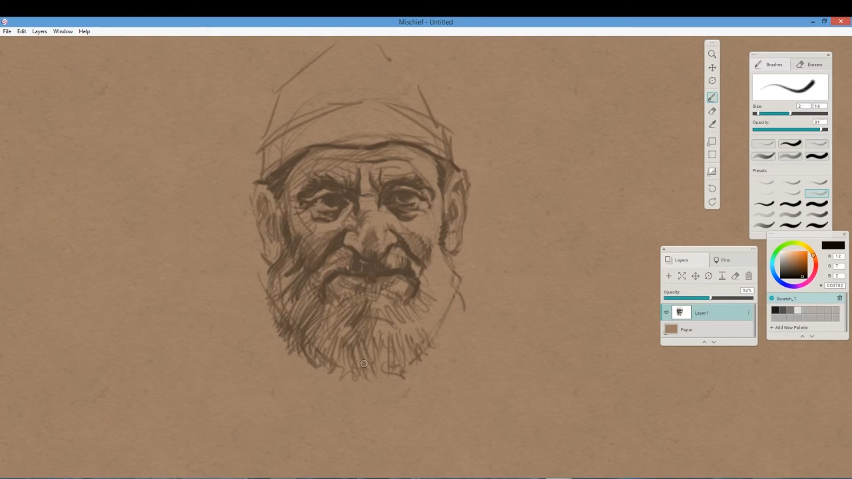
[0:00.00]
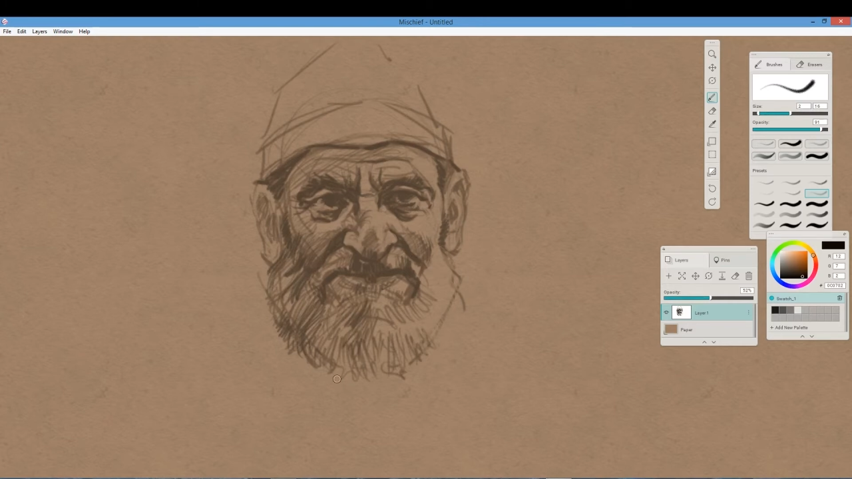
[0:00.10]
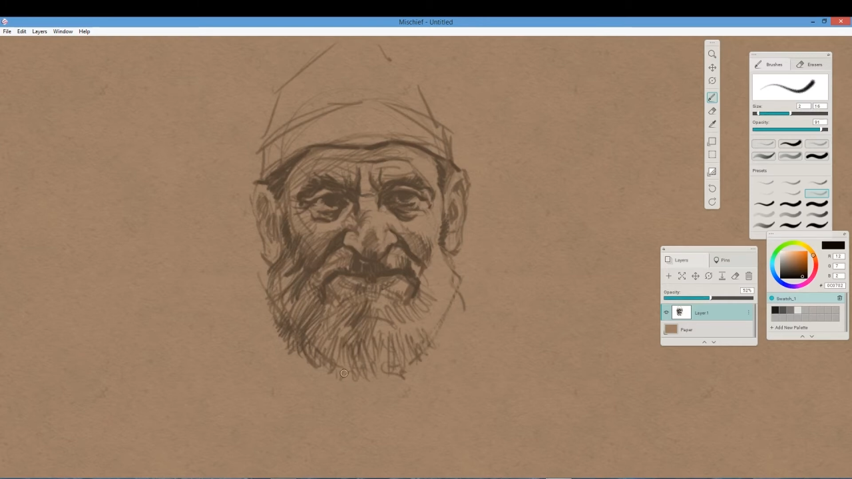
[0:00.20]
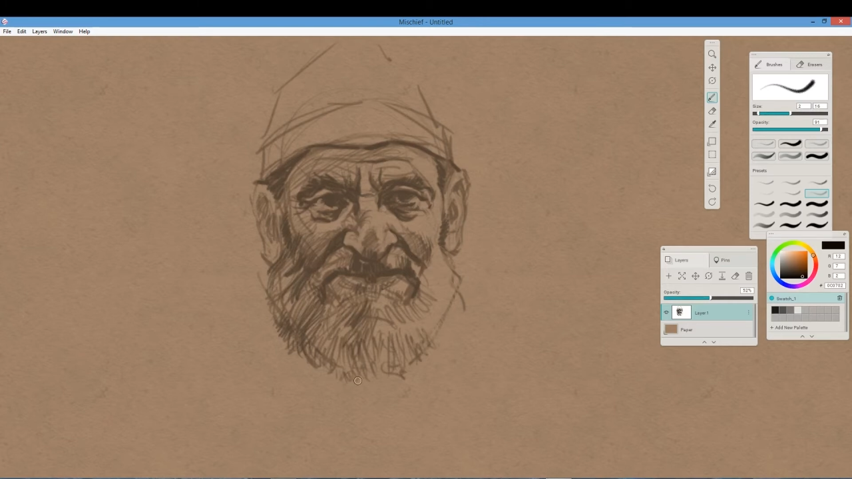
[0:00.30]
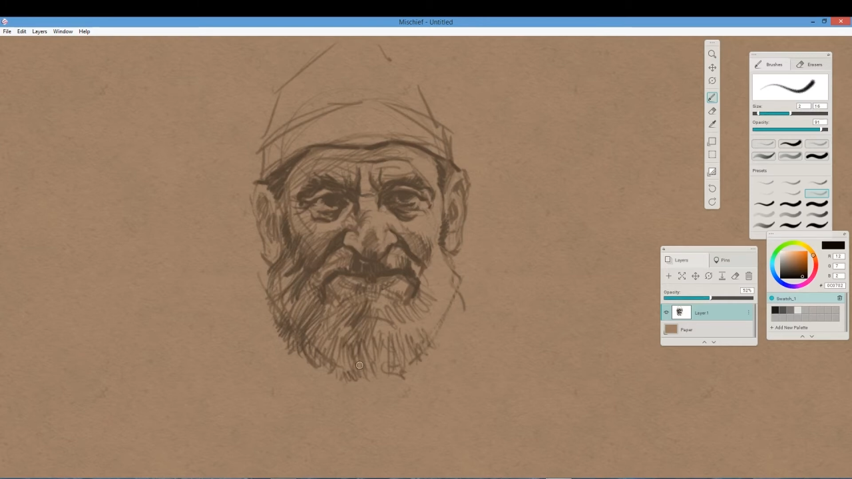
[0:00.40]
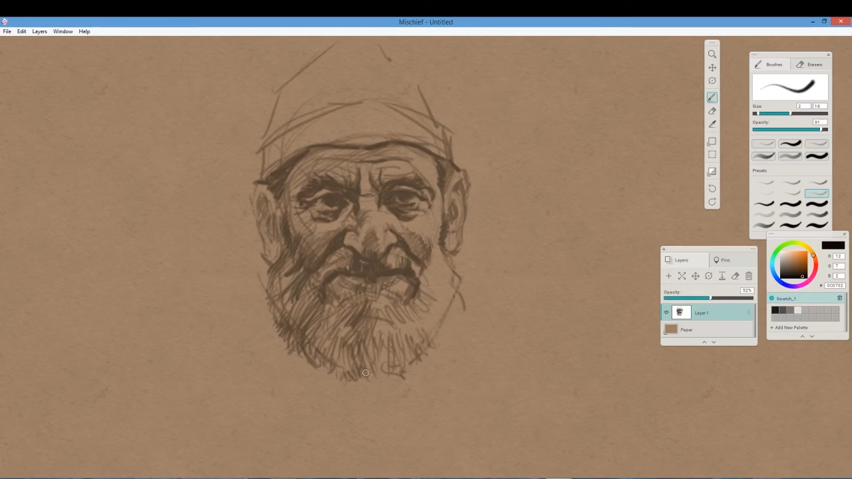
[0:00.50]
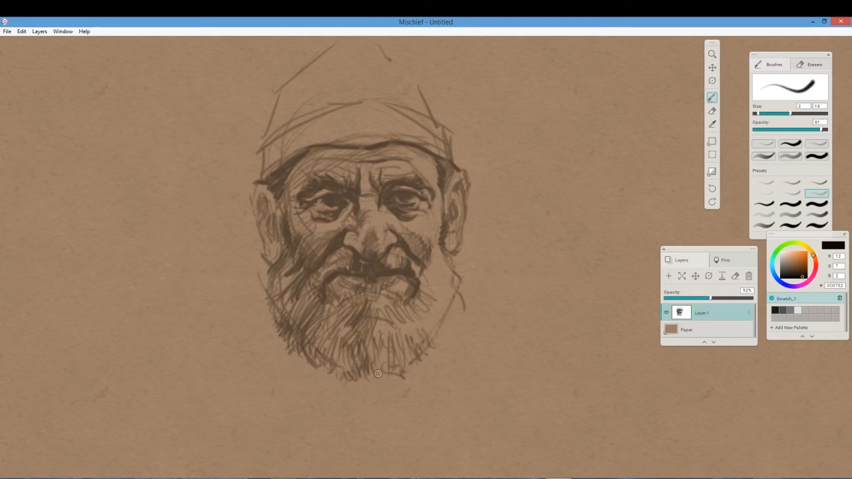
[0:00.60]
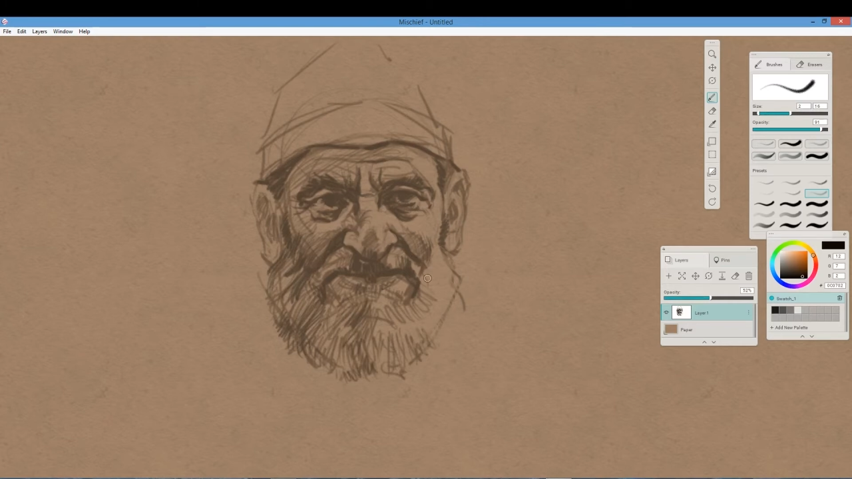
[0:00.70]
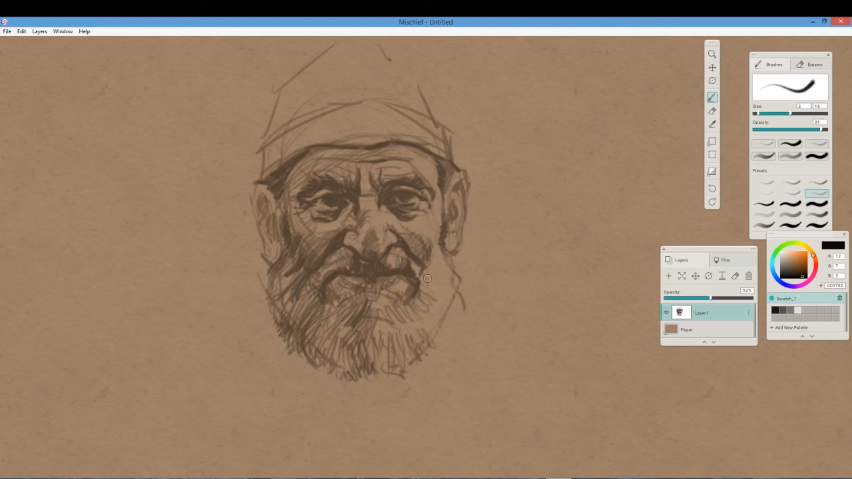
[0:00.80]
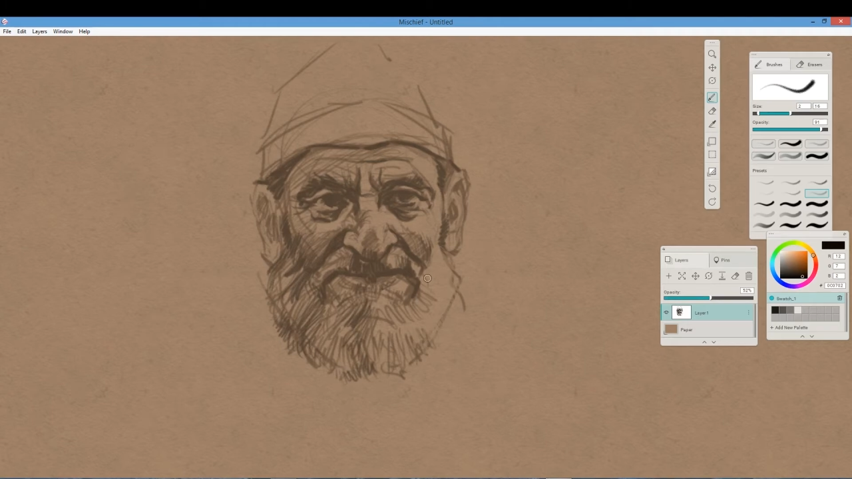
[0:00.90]
easy to
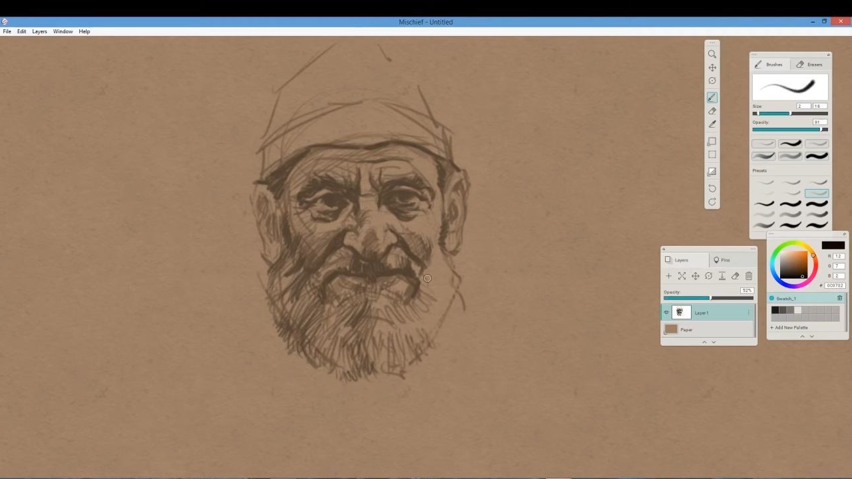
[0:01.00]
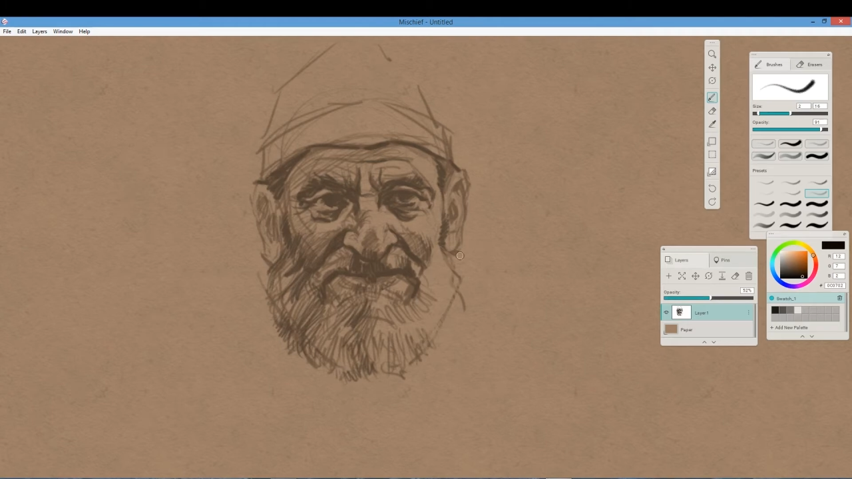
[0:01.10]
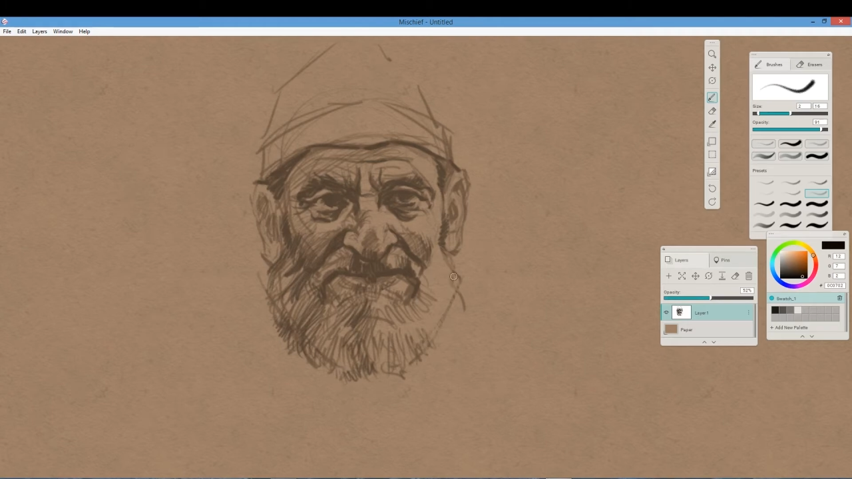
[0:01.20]
use,